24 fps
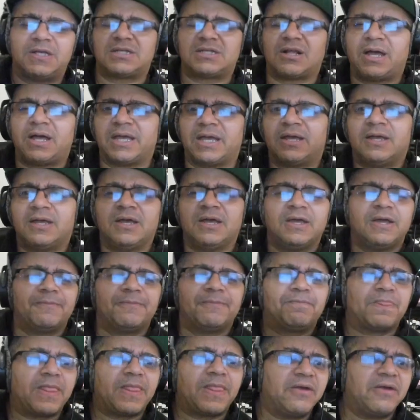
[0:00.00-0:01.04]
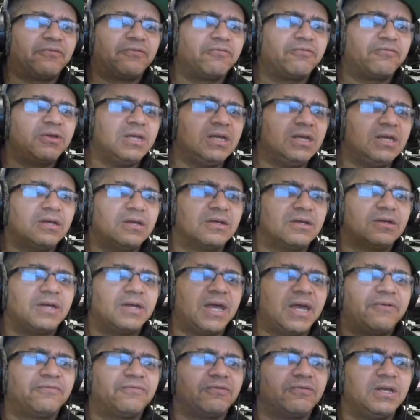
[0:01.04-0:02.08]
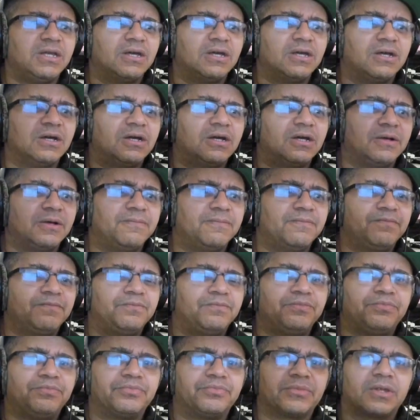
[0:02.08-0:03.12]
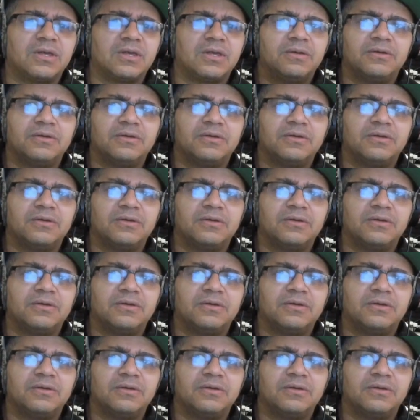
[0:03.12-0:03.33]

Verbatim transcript: It's like every every um,